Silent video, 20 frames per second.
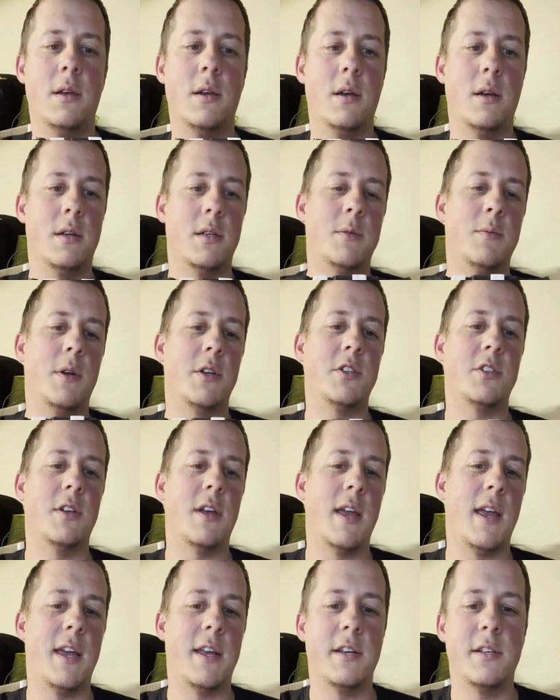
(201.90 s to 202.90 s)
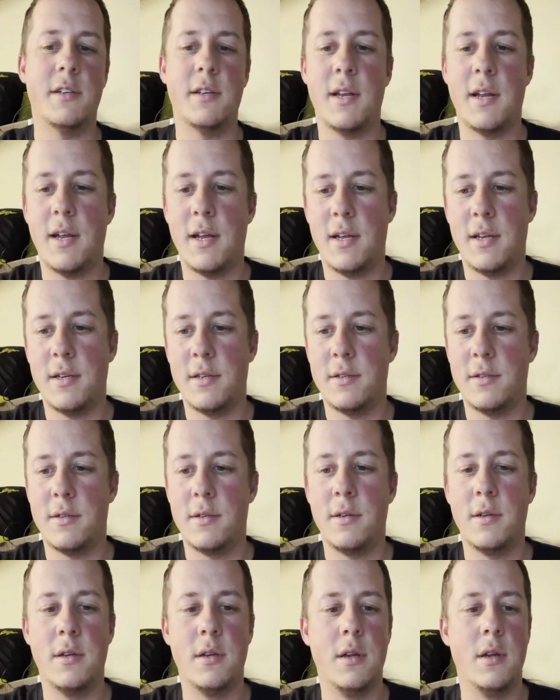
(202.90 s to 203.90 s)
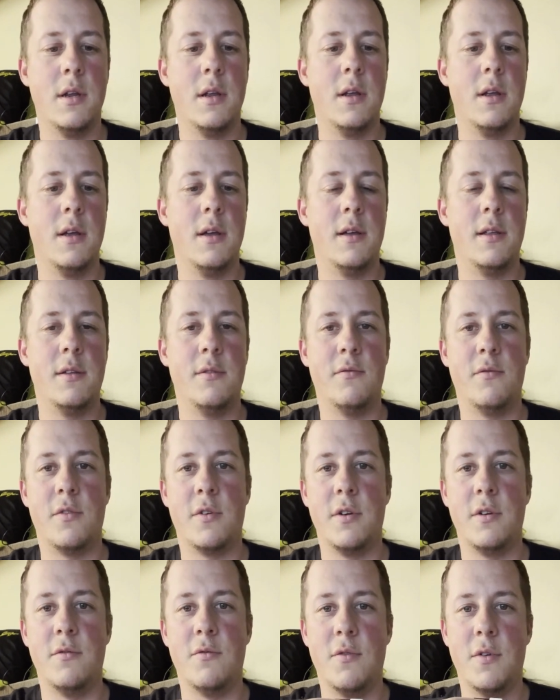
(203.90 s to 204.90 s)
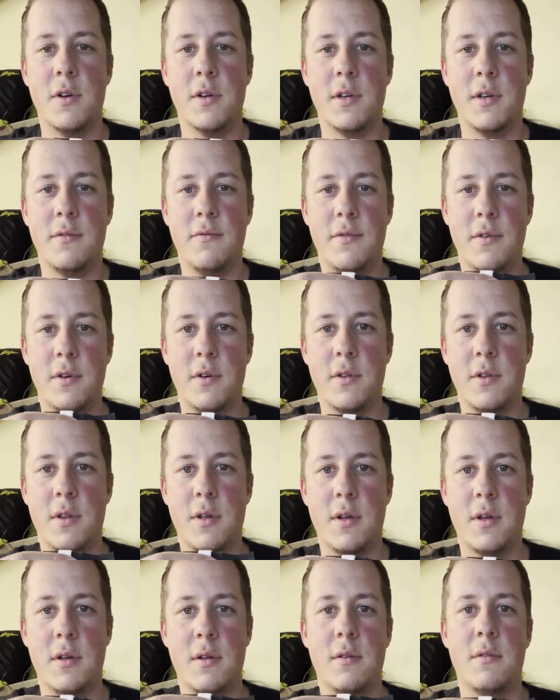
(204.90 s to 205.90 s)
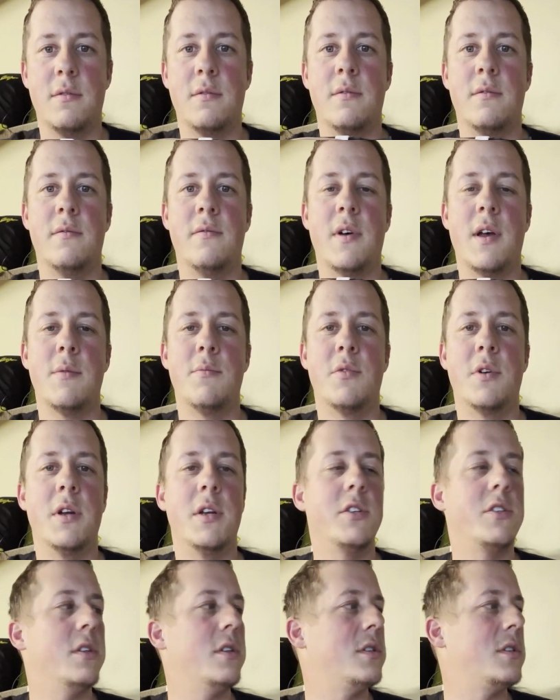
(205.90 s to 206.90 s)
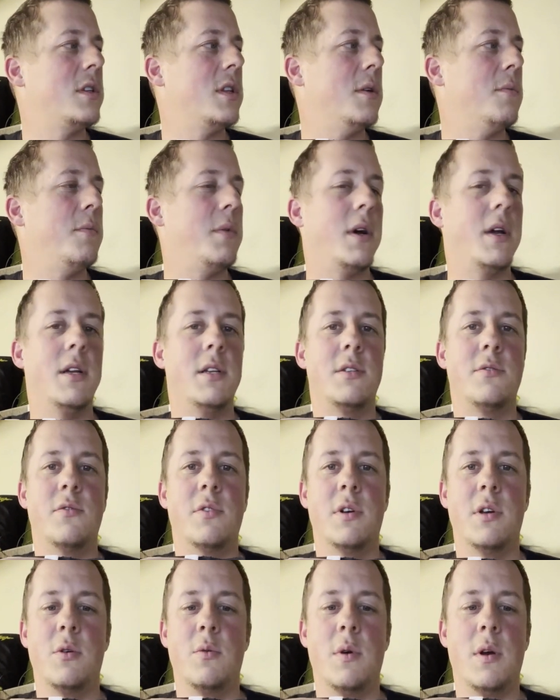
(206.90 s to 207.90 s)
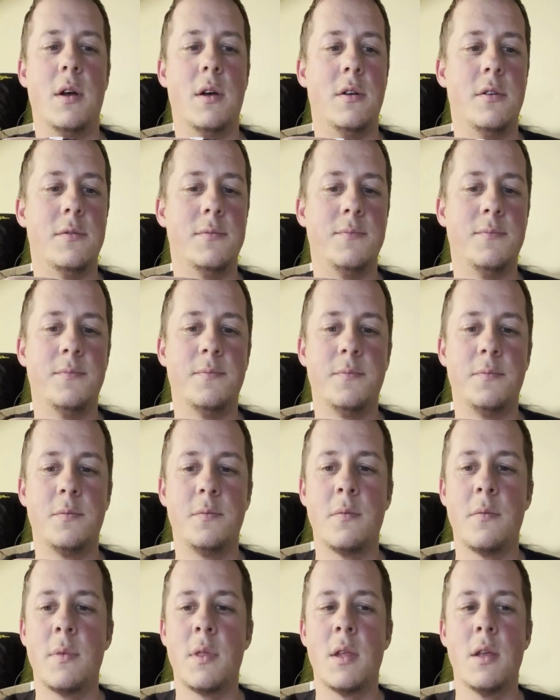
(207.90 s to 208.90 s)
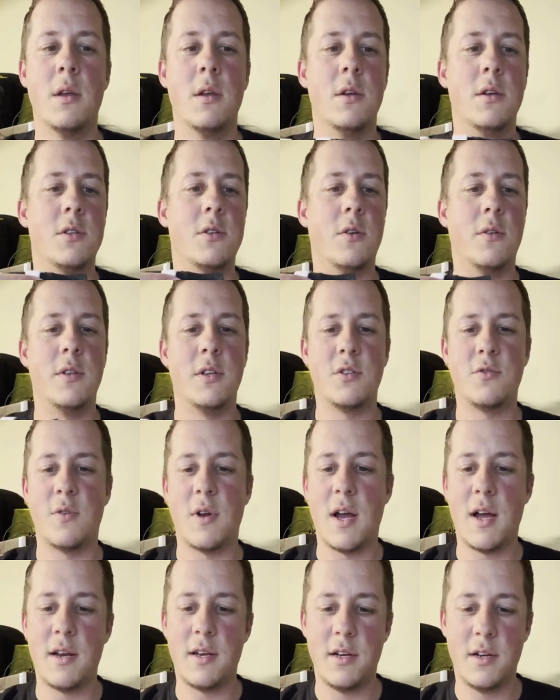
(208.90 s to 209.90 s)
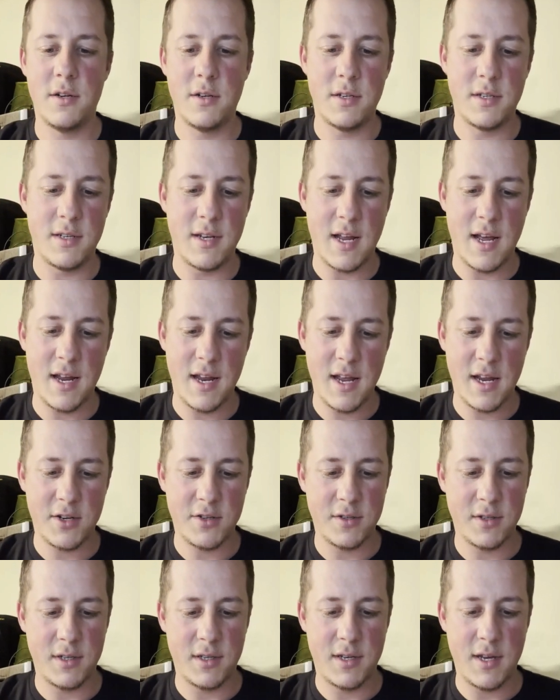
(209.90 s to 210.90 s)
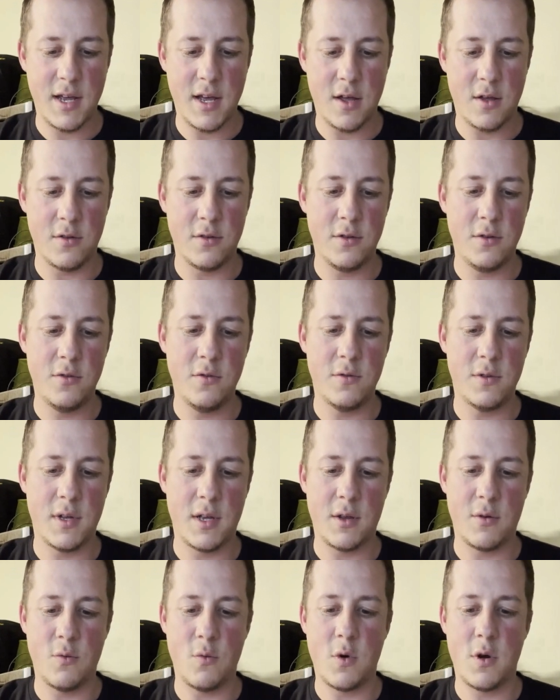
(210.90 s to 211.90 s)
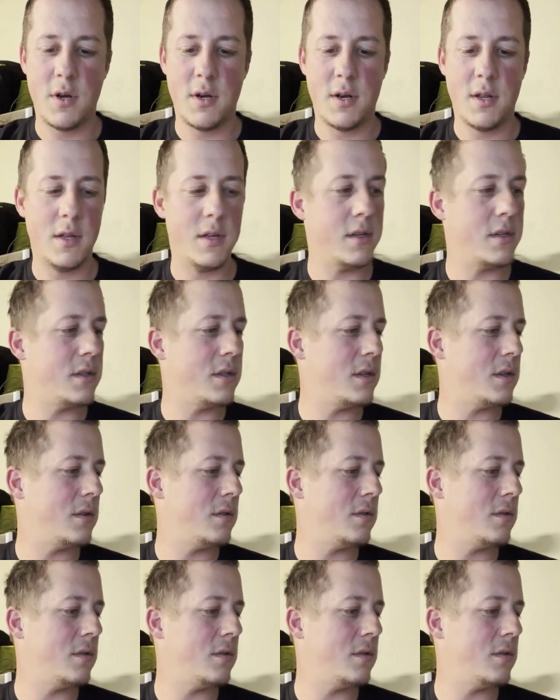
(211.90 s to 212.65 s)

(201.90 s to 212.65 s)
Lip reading: special handle it has, where you really feel the vibrations and the bites really well. So this rod here does not actually tell you like what it is,